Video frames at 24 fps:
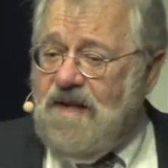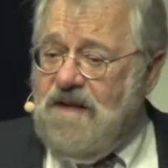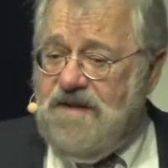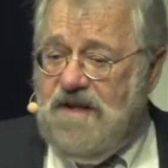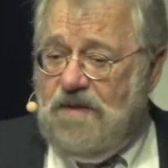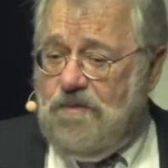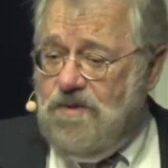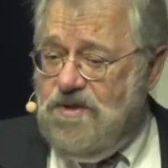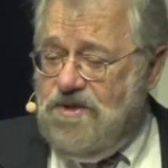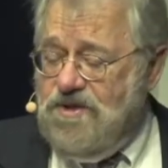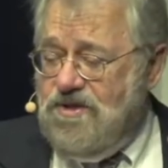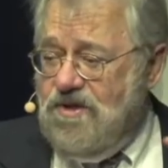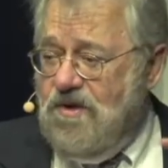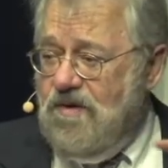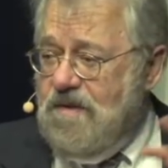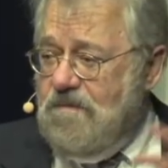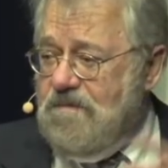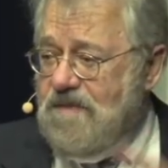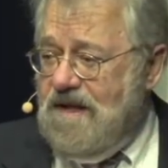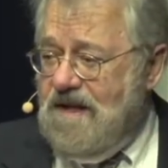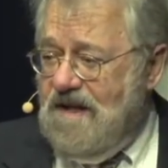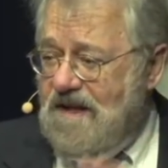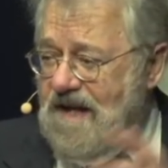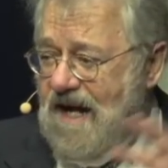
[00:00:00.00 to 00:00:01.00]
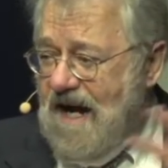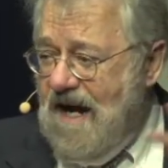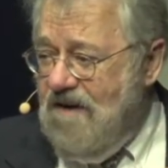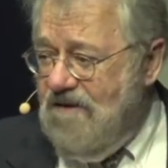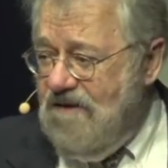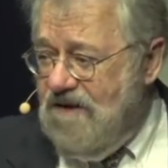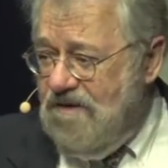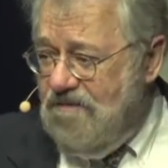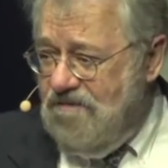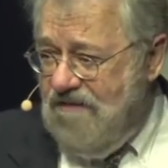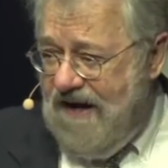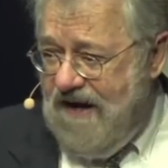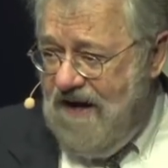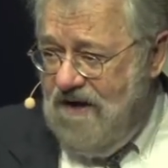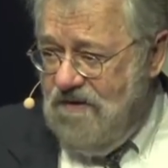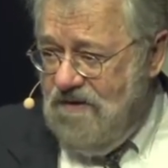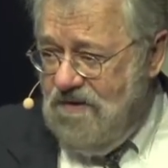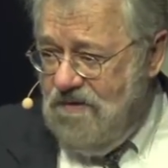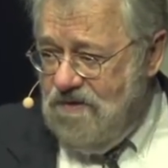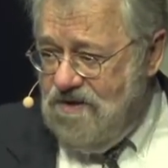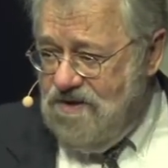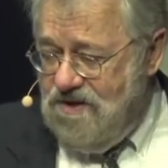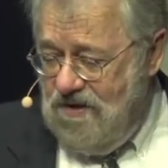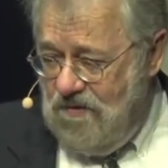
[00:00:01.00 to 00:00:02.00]
They wouldn't show him being carried
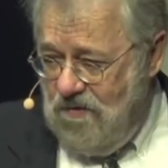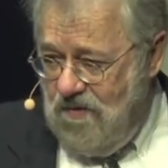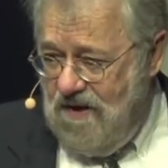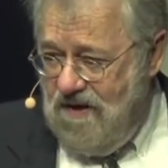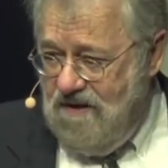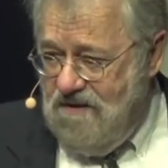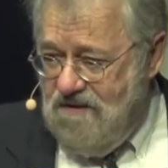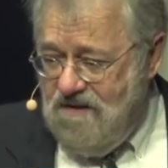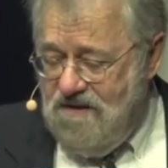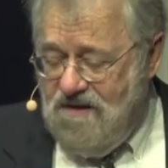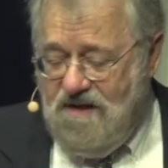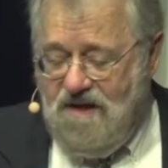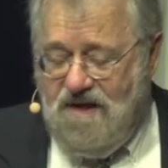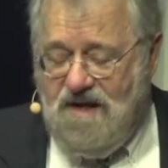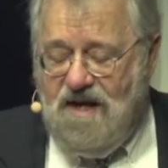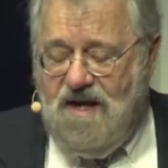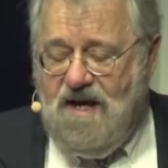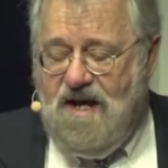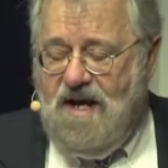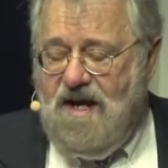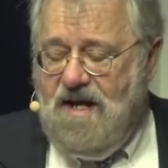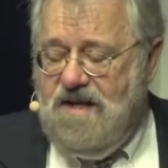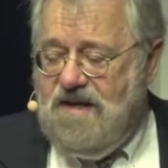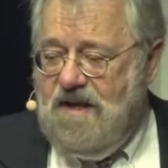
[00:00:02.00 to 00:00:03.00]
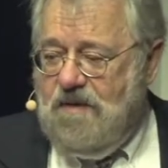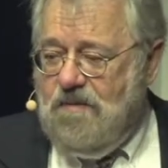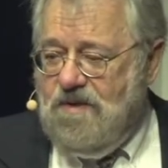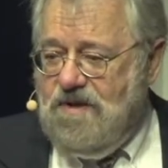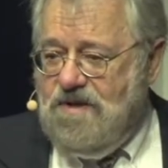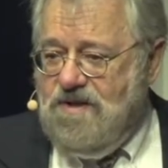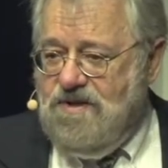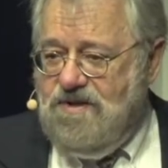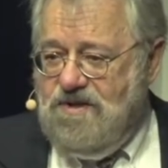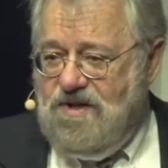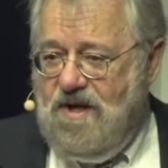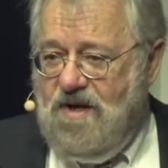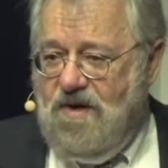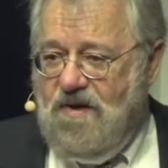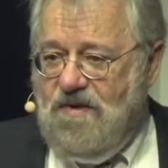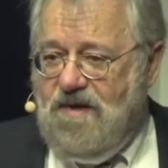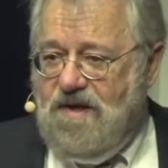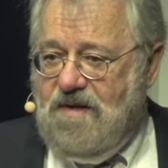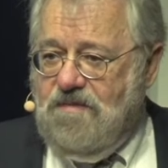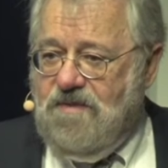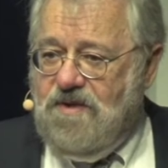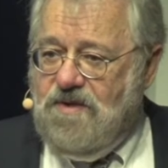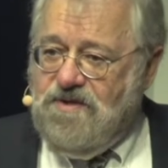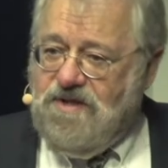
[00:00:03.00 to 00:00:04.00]
around, which he was. They wouldn't show
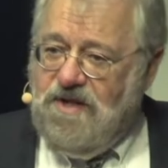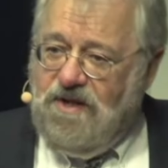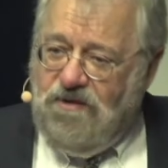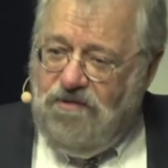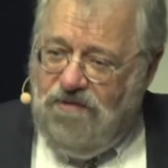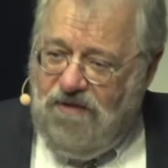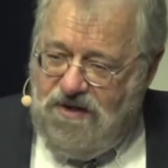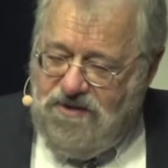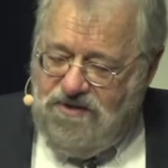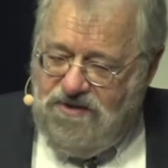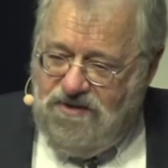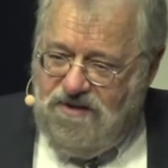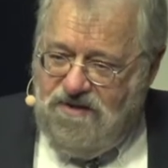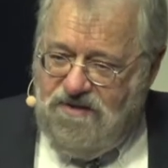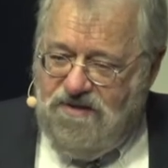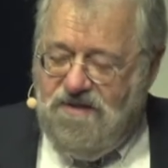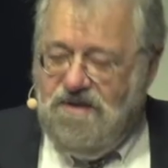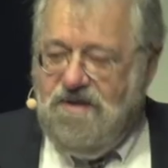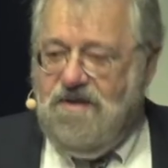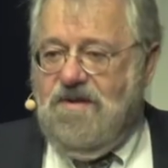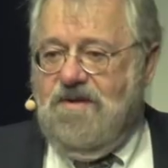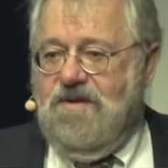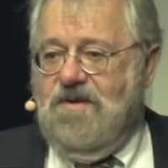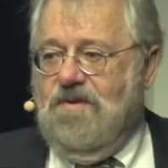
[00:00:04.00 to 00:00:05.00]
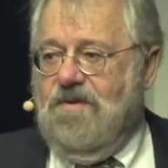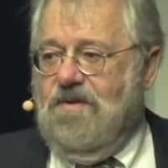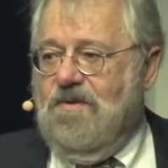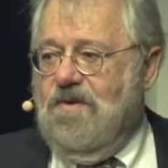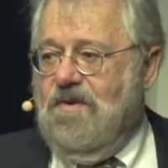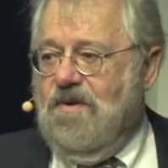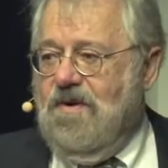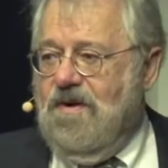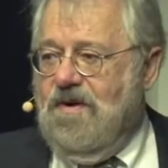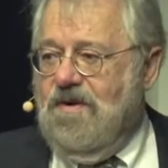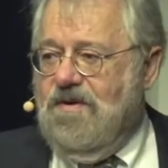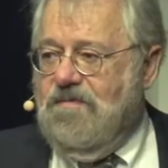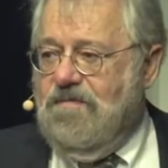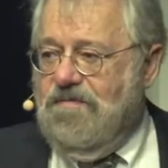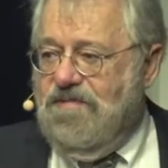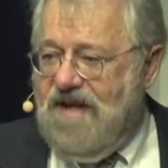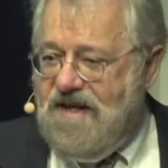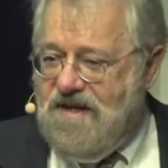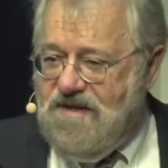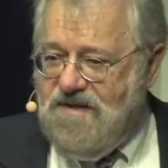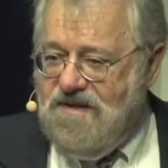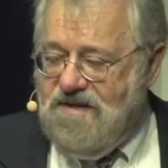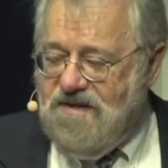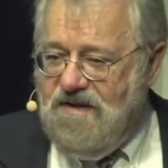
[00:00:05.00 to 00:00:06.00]
him using crutches or
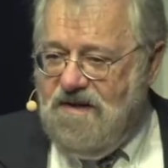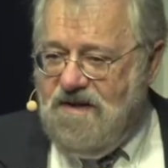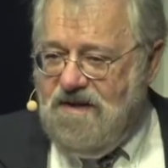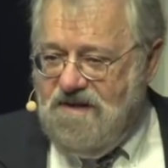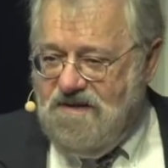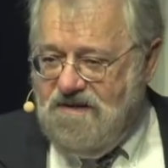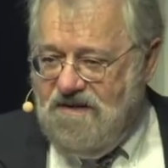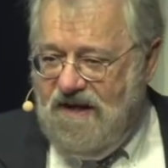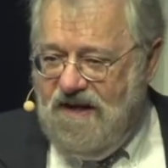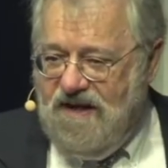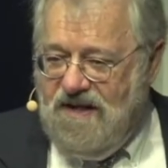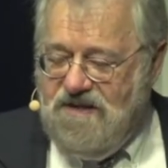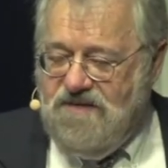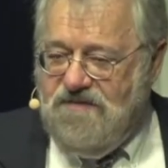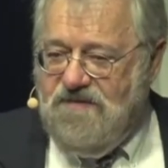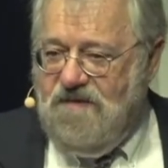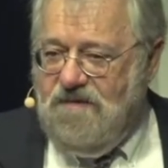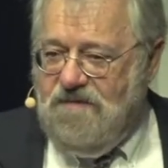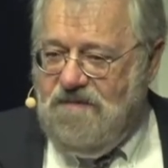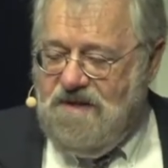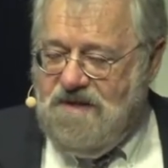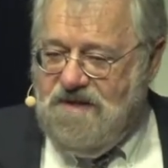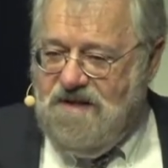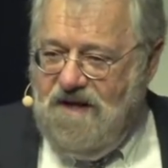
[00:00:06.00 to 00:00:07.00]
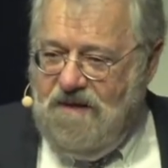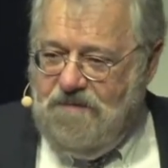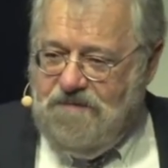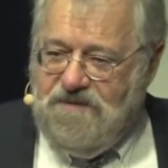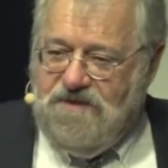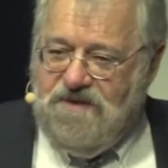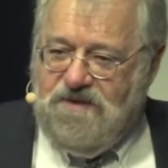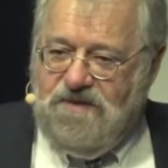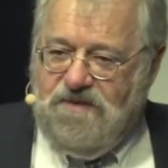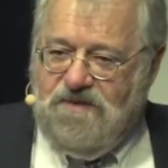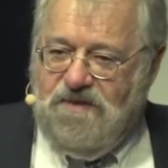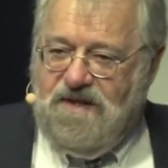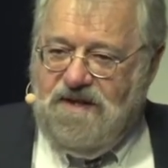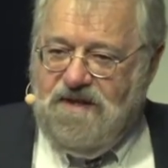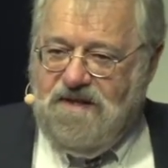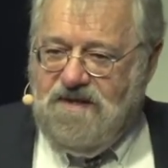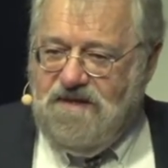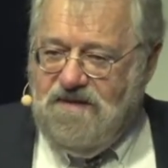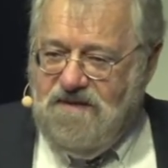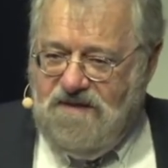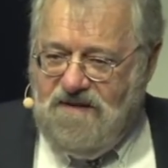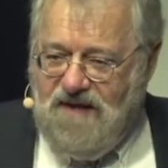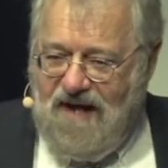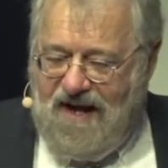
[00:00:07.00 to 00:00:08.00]
braces on his legs from his hips to
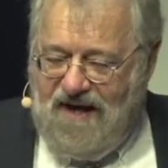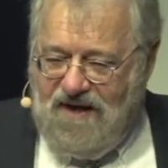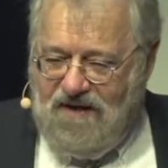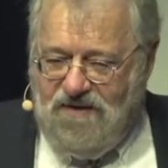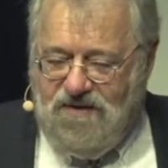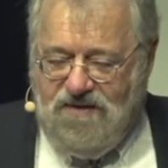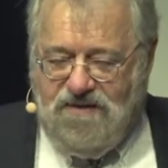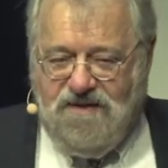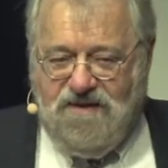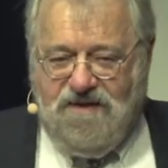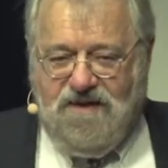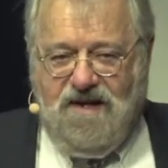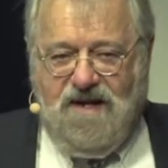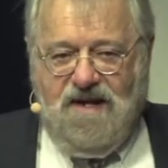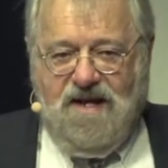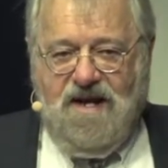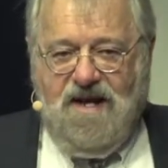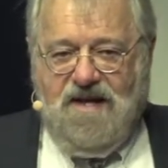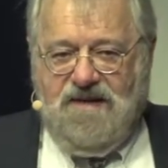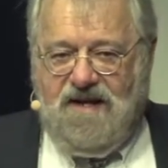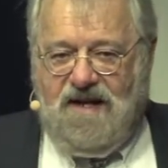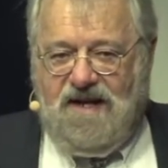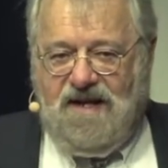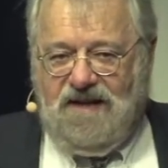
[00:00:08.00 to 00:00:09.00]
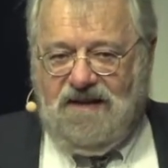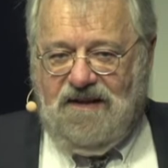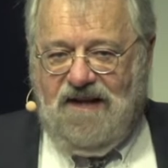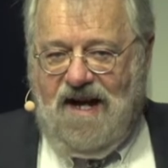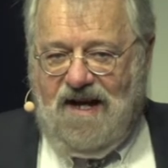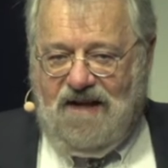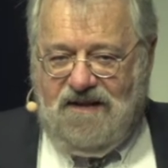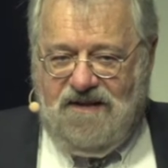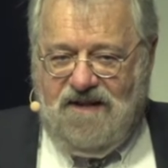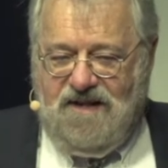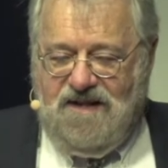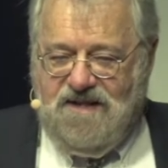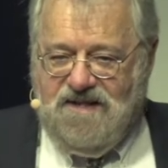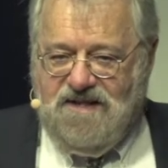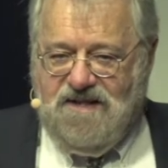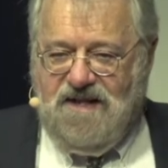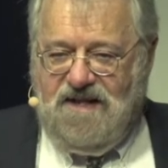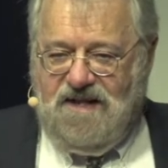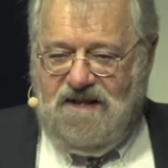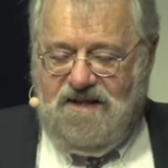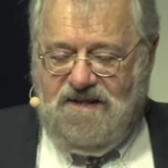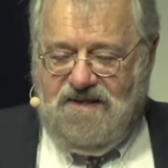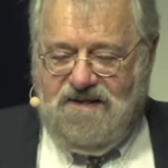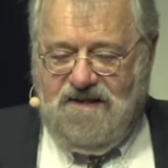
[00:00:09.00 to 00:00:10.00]
his ankles that he locked at his
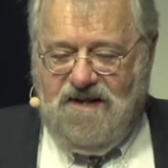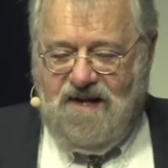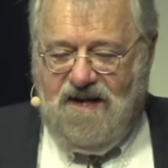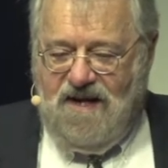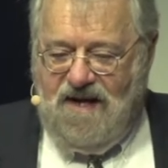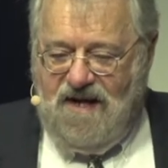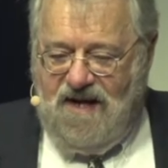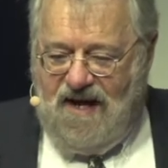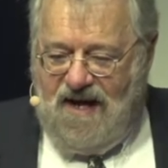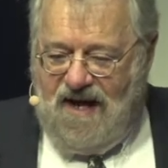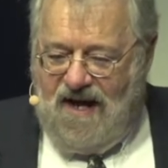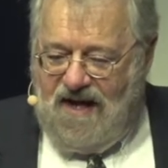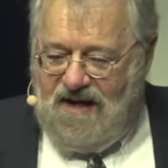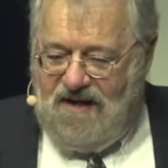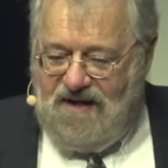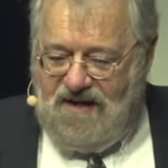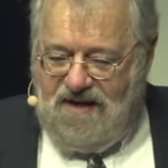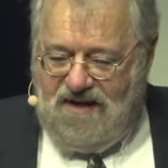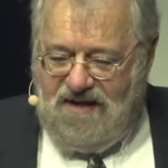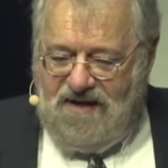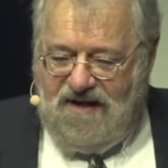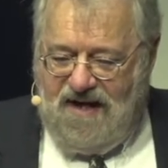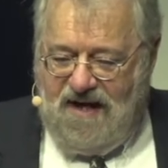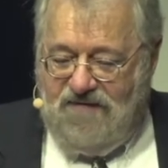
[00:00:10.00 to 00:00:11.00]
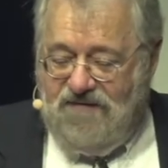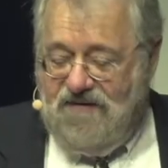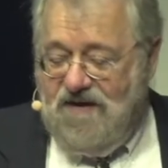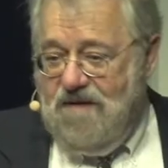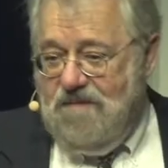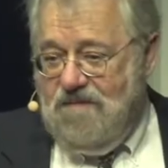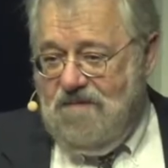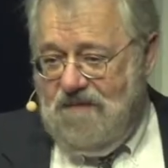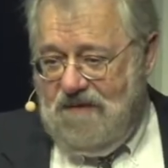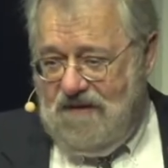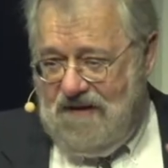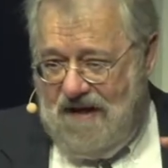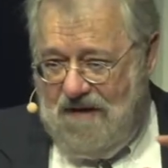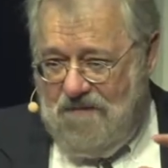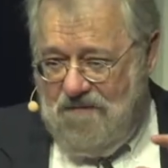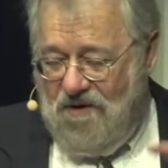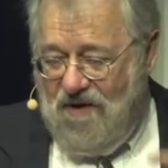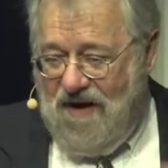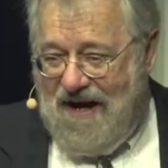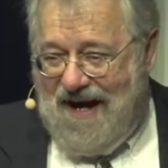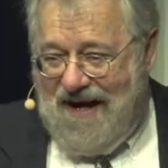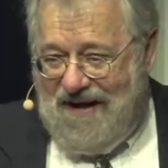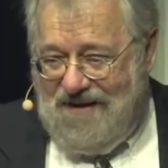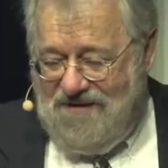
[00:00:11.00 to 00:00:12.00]
knees. And he gave them a lot
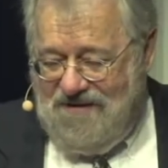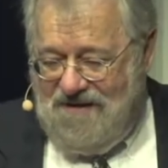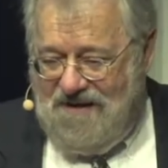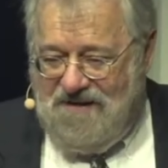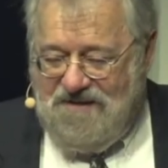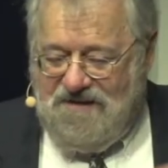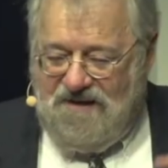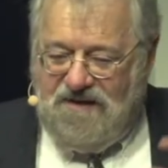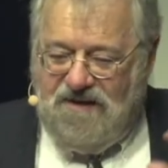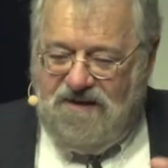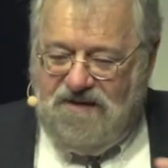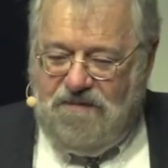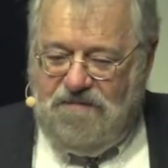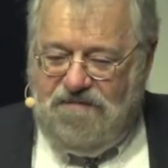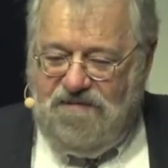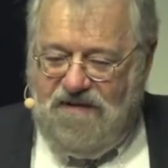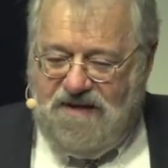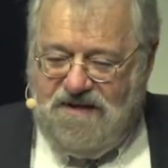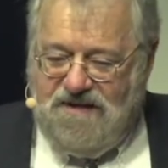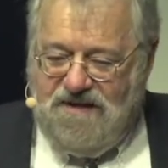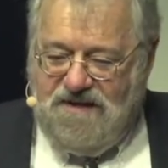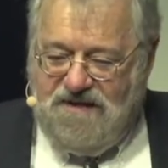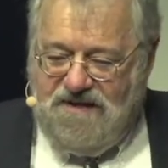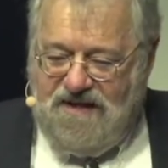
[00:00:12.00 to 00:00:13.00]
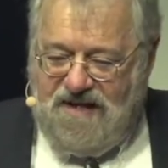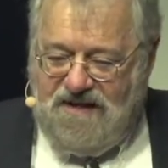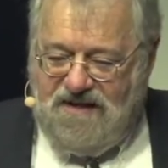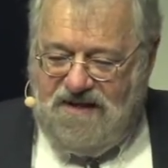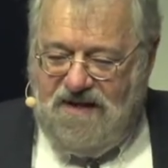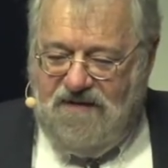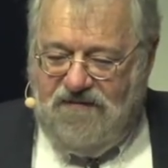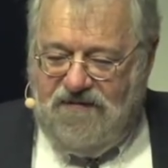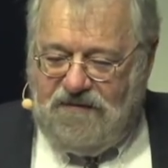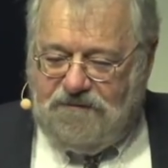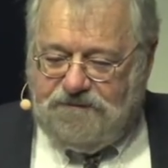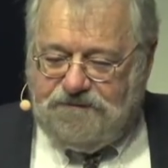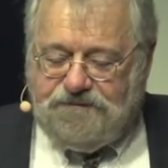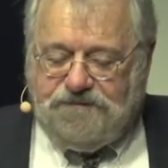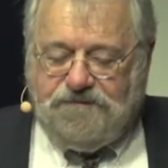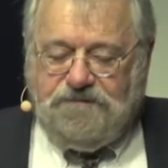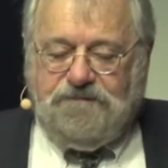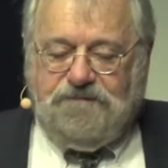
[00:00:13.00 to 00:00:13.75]
more access than other presidents had given.